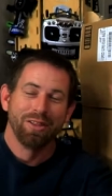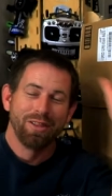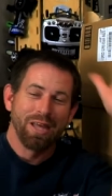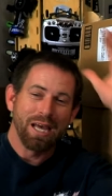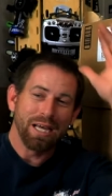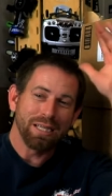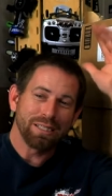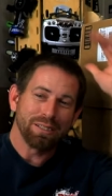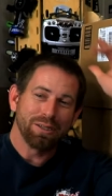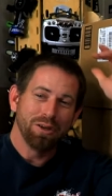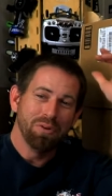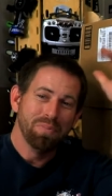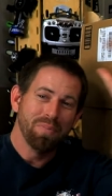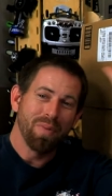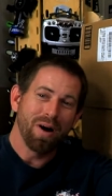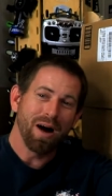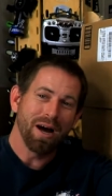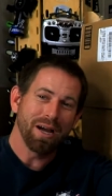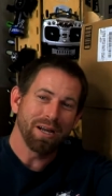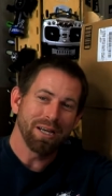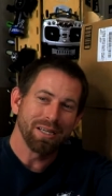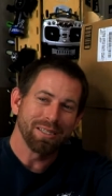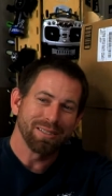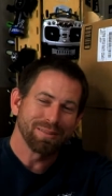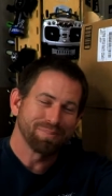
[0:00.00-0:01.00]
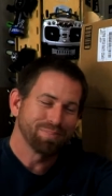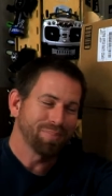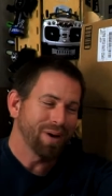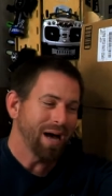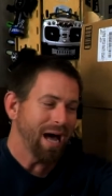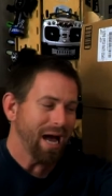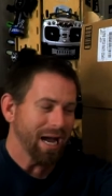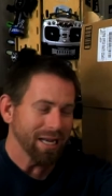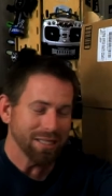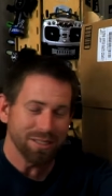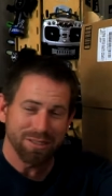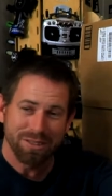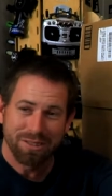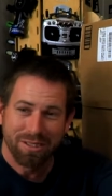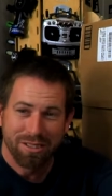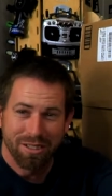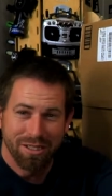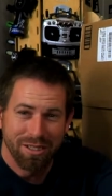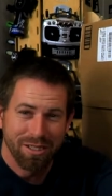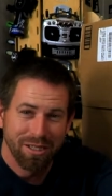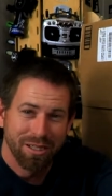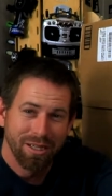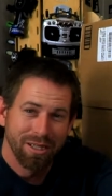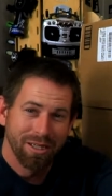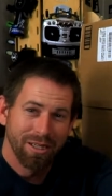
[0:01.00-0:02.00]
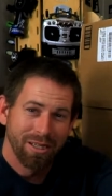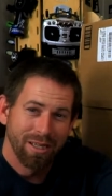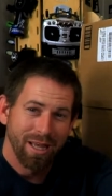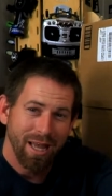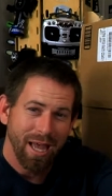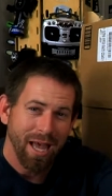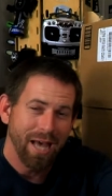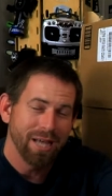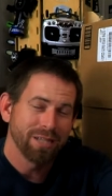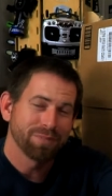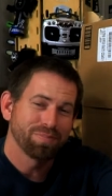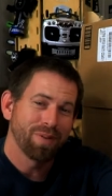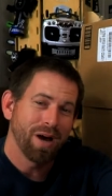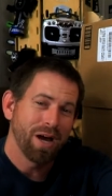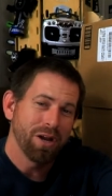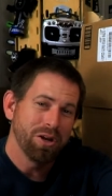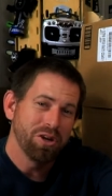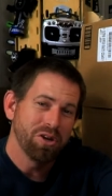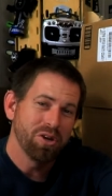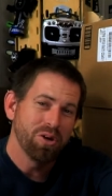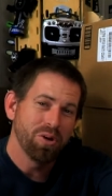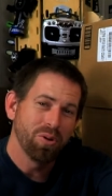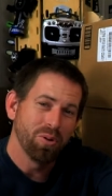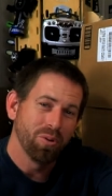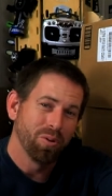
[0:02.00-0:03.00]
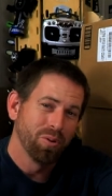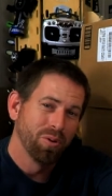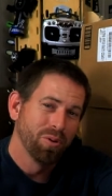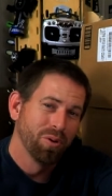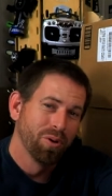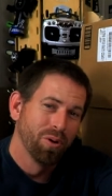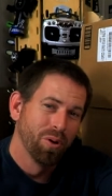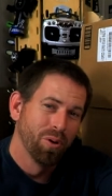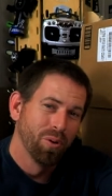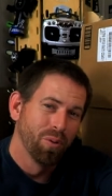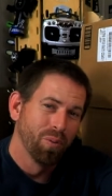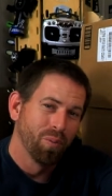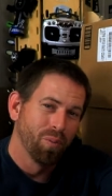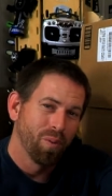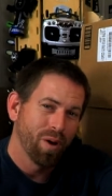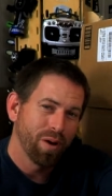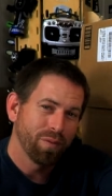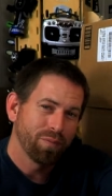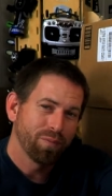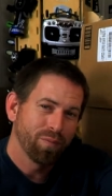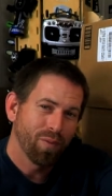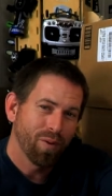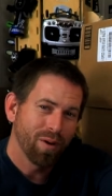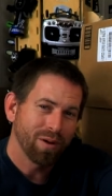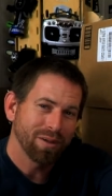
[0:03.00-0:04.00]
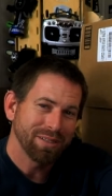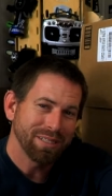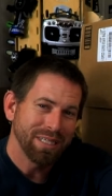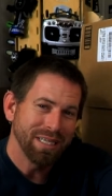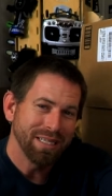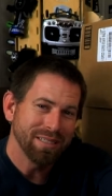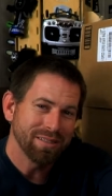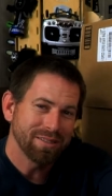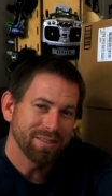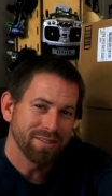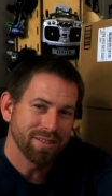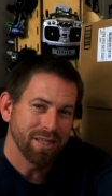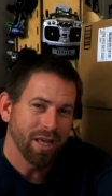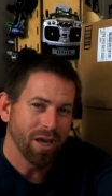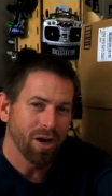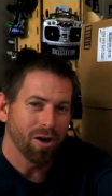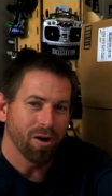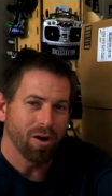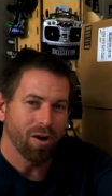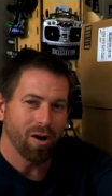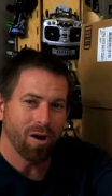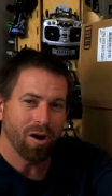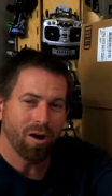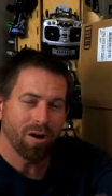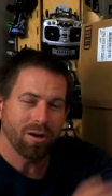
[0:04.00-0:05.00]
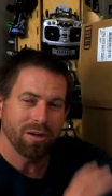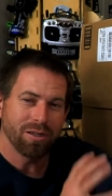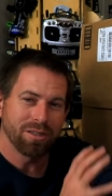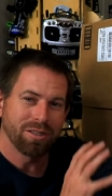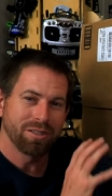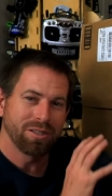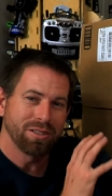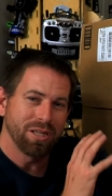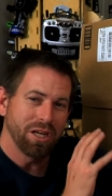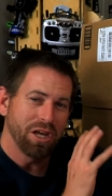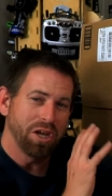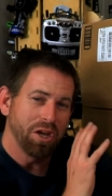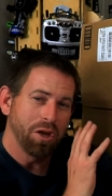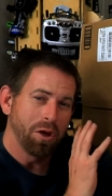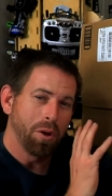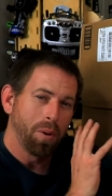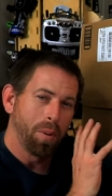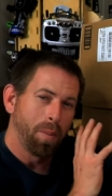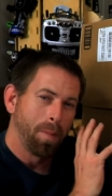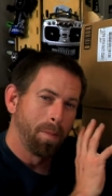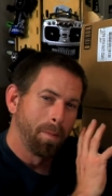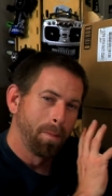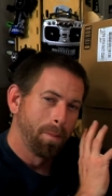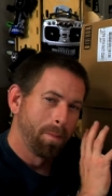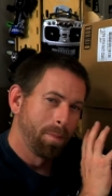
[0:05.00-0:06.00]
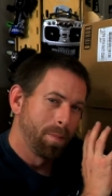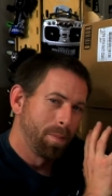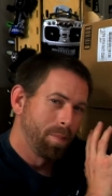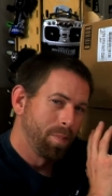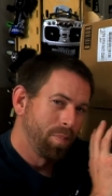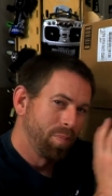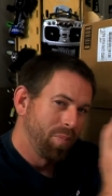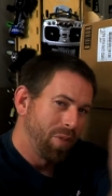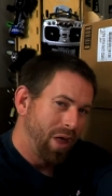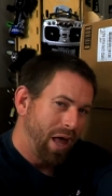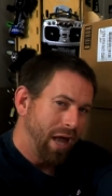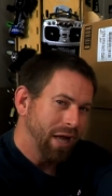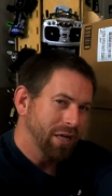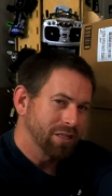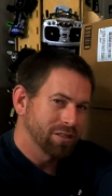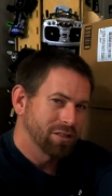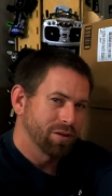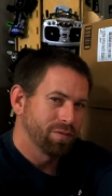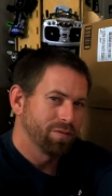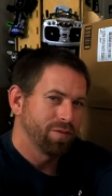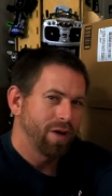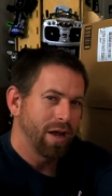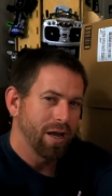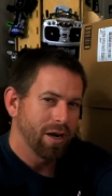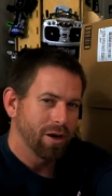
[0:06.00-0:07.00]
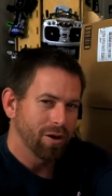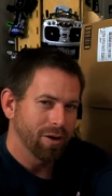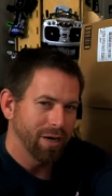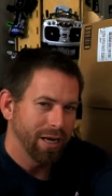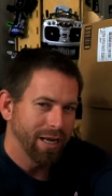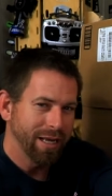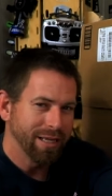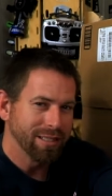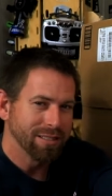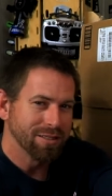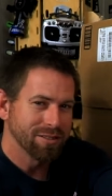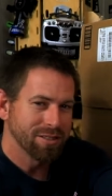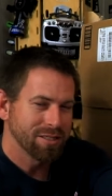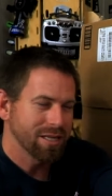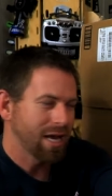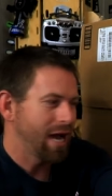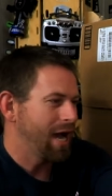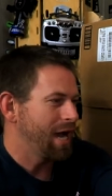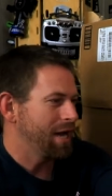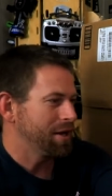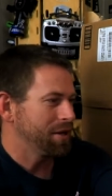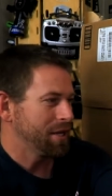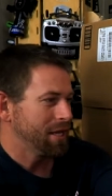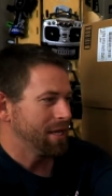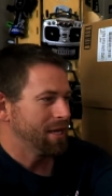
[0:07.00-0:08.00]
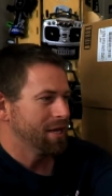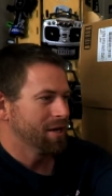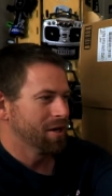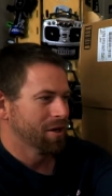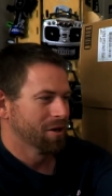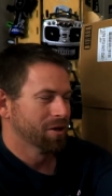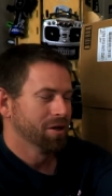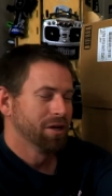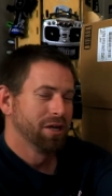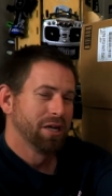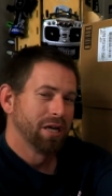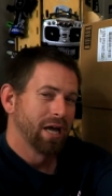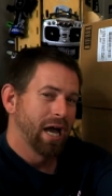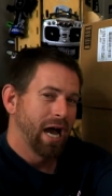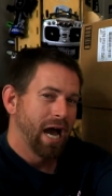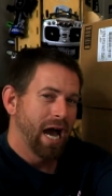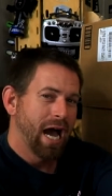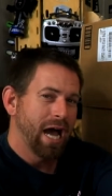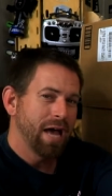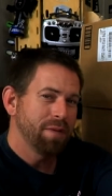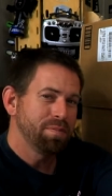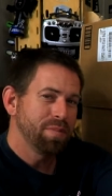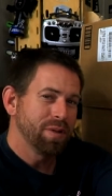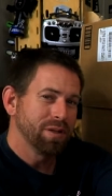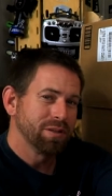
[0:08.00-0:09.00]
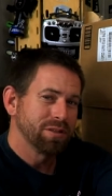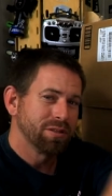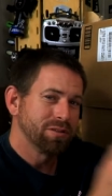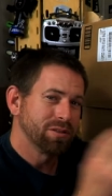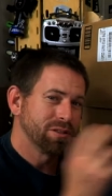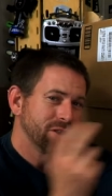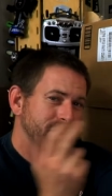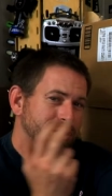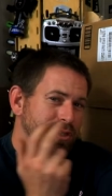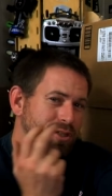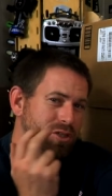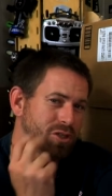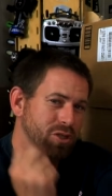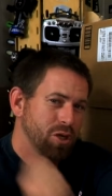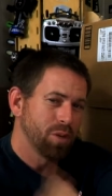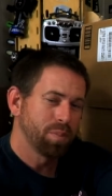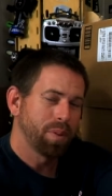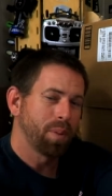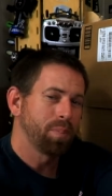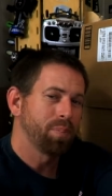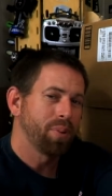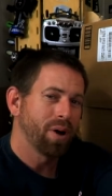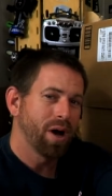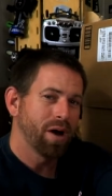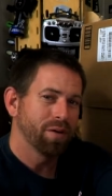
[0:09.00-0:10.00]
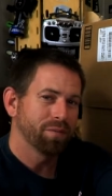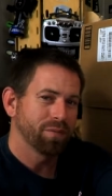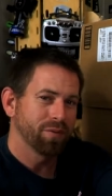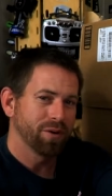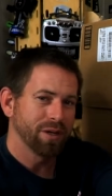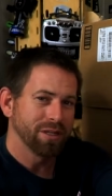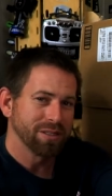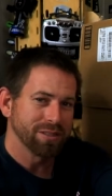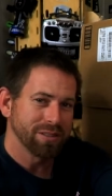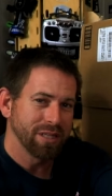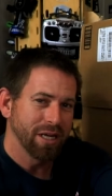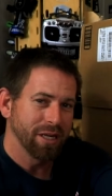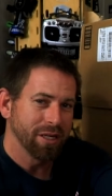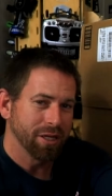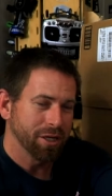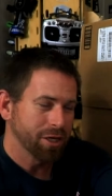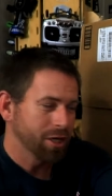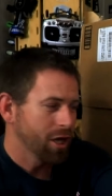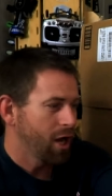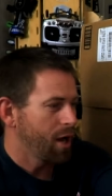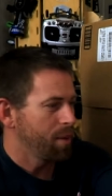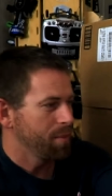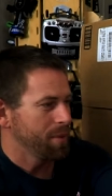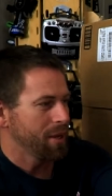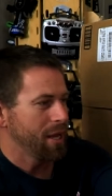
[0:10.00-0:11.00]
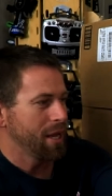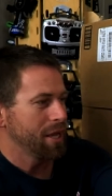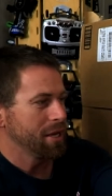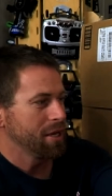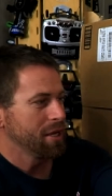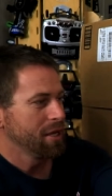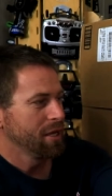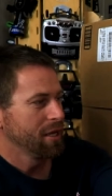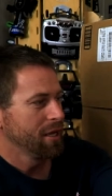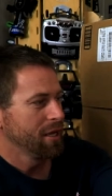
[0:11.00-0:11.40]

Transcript: this humongous box has my new 114th scale RC excavator inside here. I've been super pumped for this thing to come in.